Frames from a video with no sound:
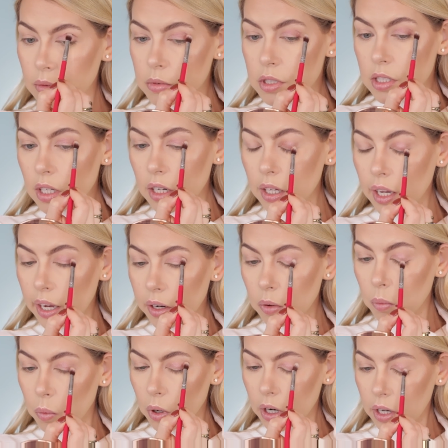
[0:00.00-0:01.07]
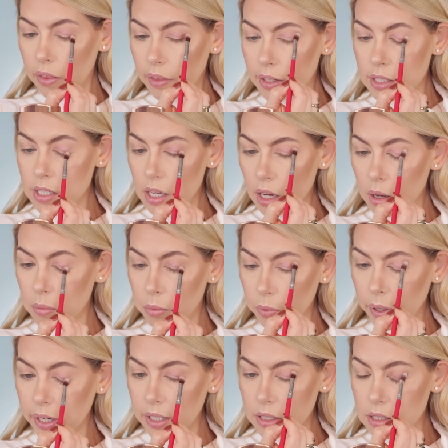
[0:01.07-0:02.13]
just gonna kind of work this up
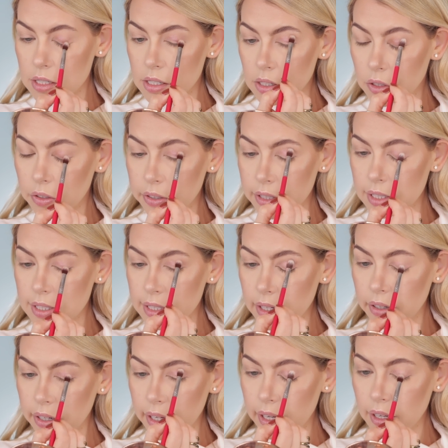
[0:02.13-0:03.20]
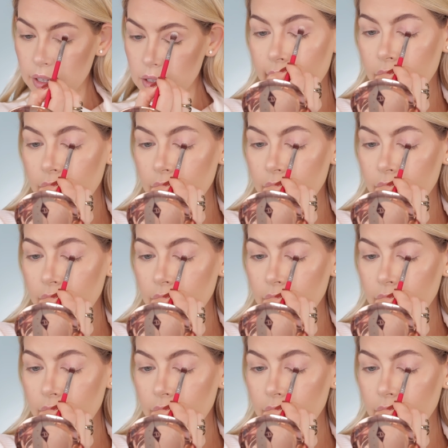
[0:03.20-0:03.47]
right into the crease area.